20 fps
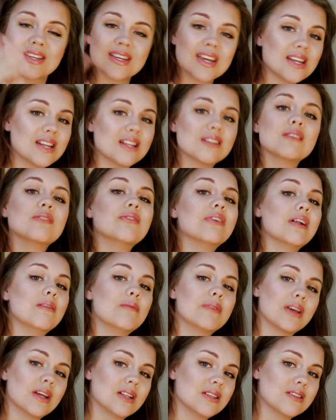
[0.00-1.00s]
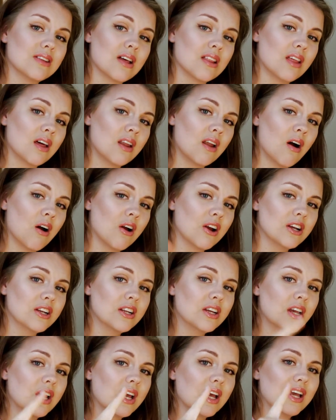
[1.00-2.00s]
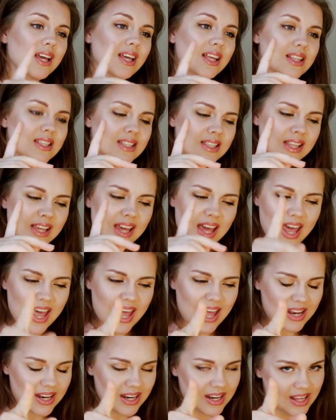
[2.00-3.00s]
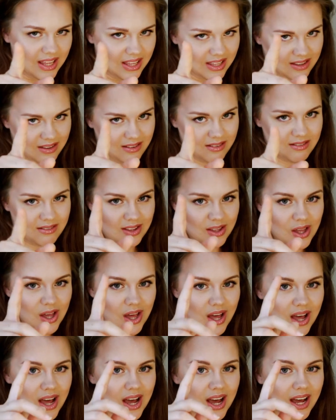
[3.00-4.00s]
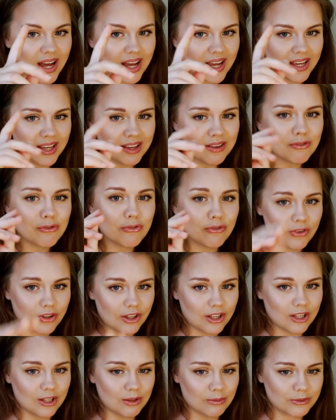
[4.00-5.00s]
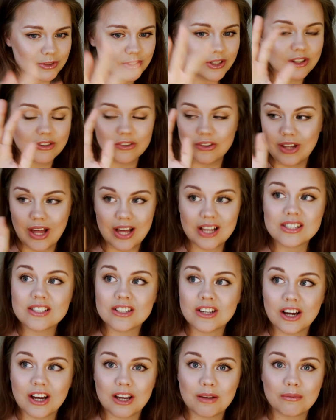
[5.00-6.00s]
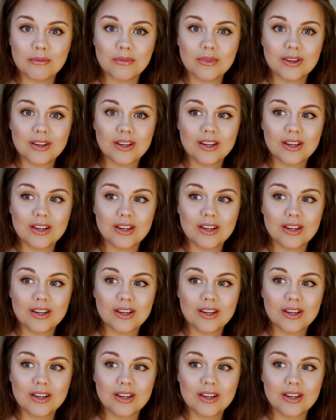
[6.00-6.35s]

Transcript: I get into filming, it's not that hard. It's the editing. I filmed the last time